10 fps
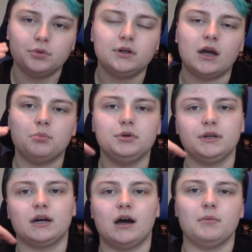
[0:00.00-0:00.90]
I'll
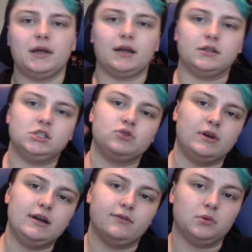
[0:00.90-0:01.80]
put the comment on the
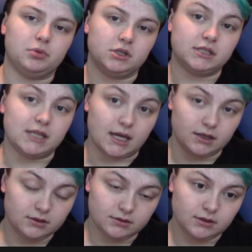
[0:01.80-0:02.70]
screen of the person
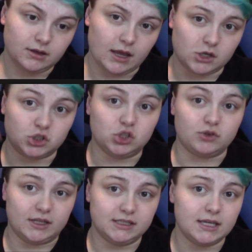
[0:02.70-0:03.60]
that actually
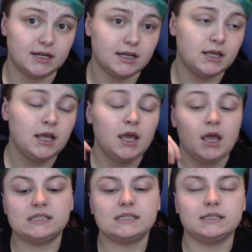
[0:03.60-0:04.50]
translated it.
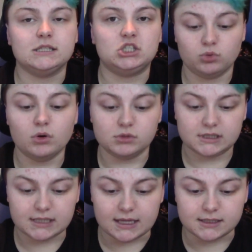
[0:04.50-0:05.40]
Basically, the
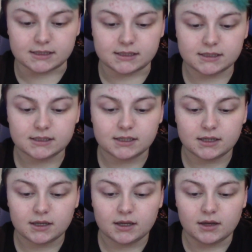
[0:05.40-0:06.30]
quote says,
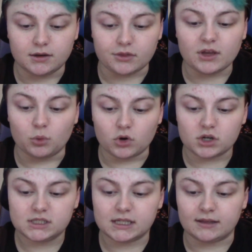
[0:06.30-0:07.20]
"Nothing
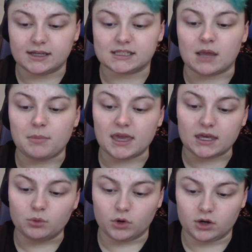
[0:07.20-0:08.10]
works unless I
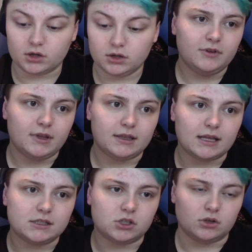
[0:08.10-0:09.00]
make it work." I feel
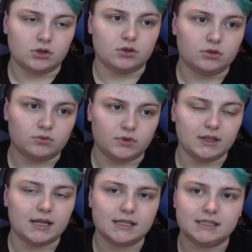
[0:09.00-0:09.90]
like that's her
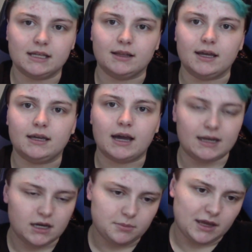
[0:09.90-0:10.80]
realizing, like,
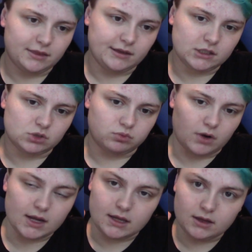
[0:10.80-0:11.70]
I need to make
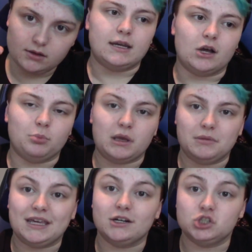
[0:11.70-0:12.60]
things right. I need to help
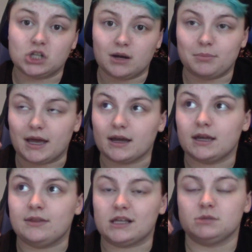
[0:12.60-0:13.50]
Amity get her job
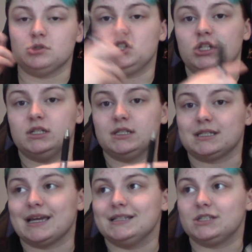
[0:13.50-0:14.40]
back, and that's when she
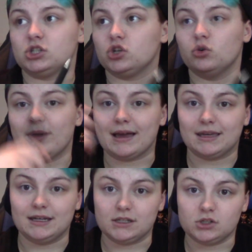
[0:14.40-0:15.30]
decides to go
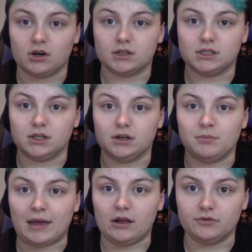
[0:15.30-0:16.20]
back in and talk
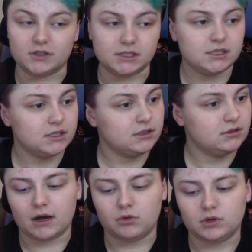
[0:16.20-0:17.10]
to Malthus
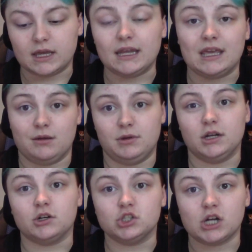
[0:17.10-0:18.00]
about getting
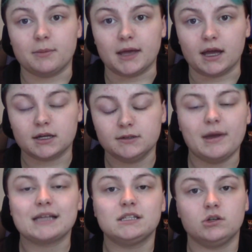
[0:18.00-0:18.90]
Amity her job back.
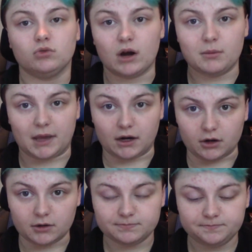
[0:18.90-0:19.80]
Now, back to the Grom
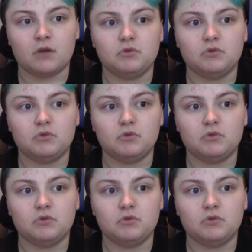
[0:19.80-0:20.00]
hair.